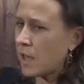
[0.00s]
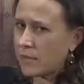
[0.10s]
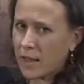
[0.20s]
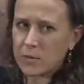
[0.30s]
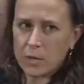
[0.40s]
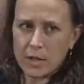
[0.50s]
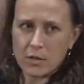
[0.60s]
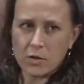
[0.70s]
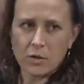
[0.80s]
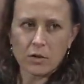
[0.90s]
And that's when I
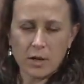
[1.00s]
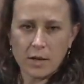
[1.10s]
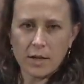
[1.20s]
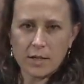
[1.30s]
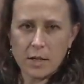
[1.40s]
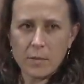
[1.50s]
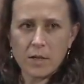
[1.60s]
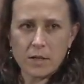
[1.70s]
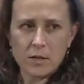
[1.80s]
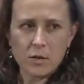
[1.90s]
start to look at like some of
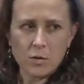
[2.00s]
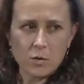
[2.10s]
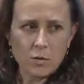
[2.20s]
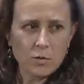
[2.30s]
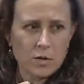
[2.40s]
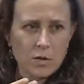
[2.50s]
these new,